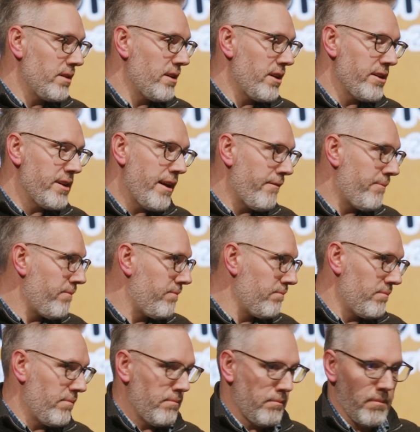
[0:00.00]
you have
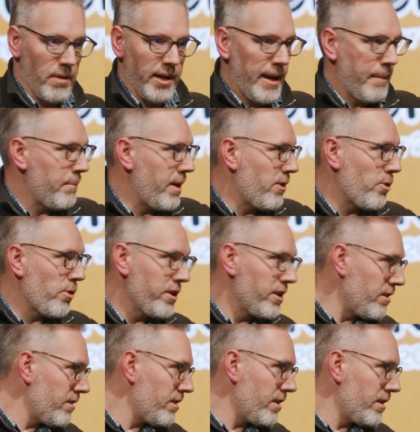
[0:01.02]
my number, or
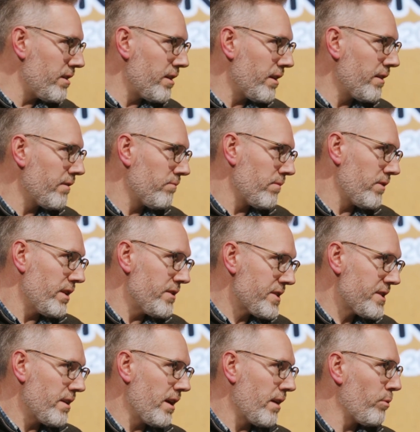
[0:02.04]
you
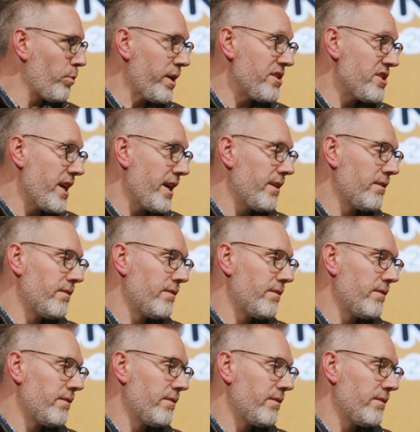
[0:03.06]
reach out.